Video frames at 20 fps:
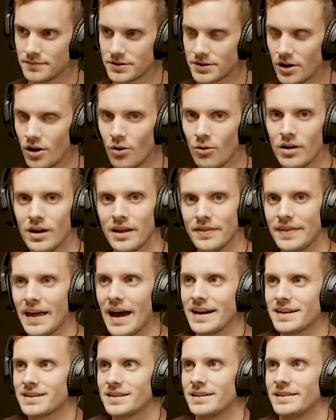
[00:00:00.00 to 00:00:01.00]
So
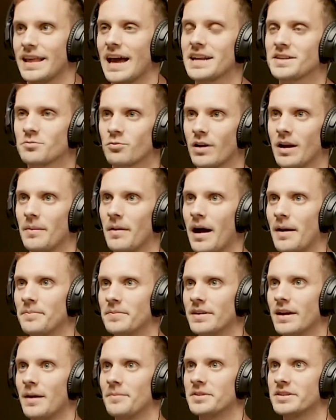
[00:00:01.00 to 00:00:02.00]
that's what
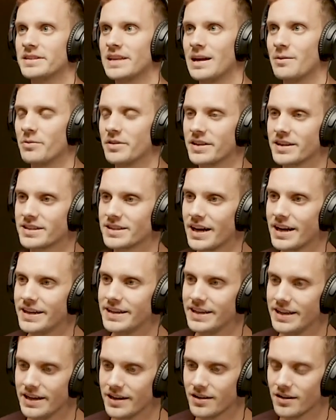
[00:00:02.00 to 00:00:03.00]
I'm just saying with this
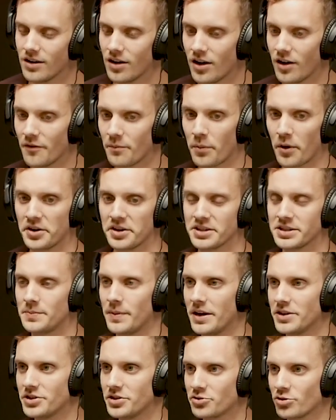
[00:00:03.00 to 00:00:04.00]
idea of
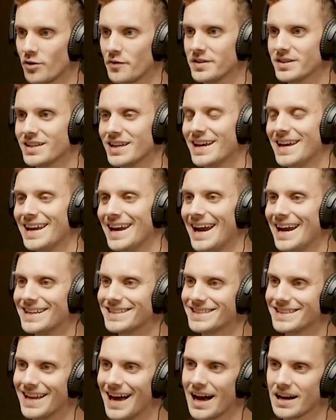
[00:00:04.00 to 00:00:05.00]
participation trophies.
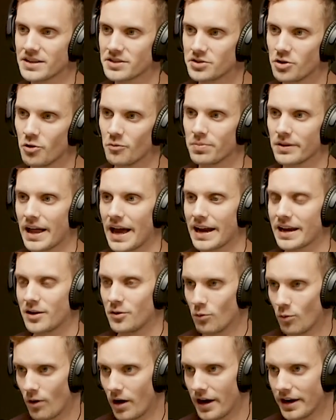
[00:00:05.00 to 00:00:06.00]
It's not so black
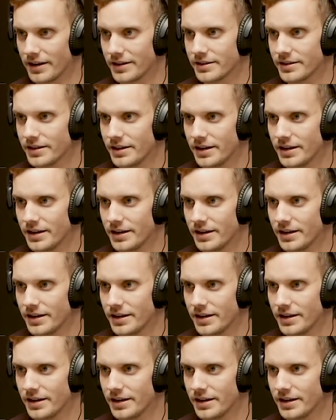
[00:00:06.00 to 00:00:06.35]
and white.